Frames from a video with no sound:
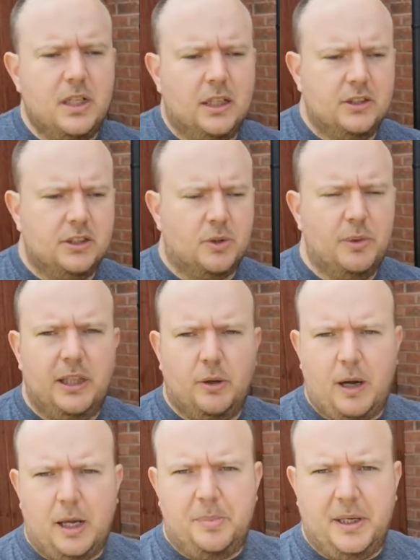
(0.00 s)
And there's a
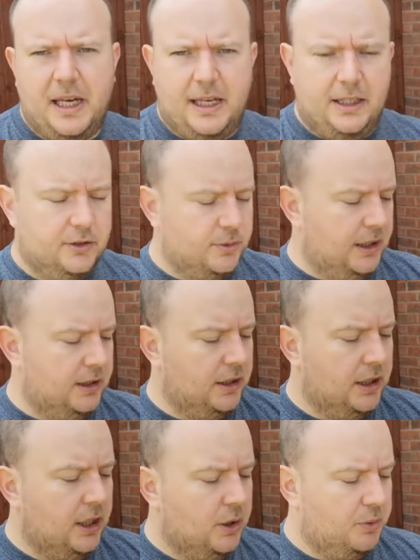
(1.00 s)
Gweilo IPA as well,
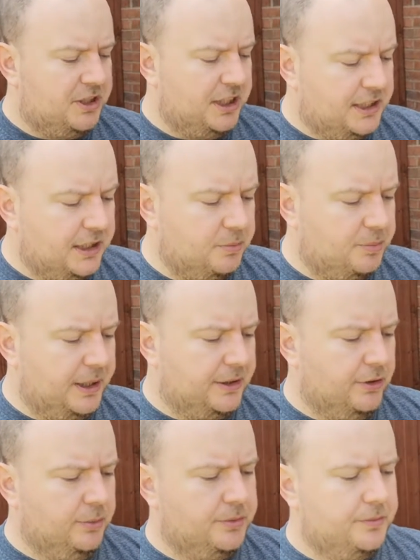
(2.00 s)
which I didn't
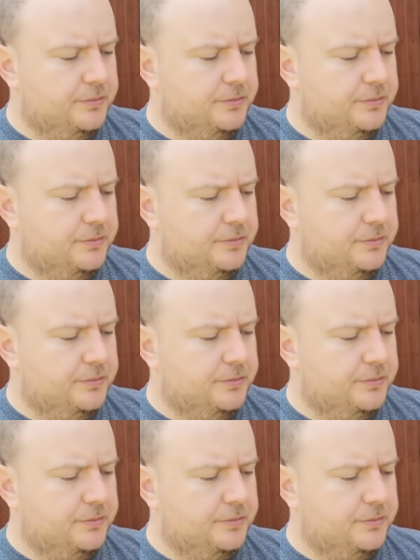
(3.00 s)
pick up.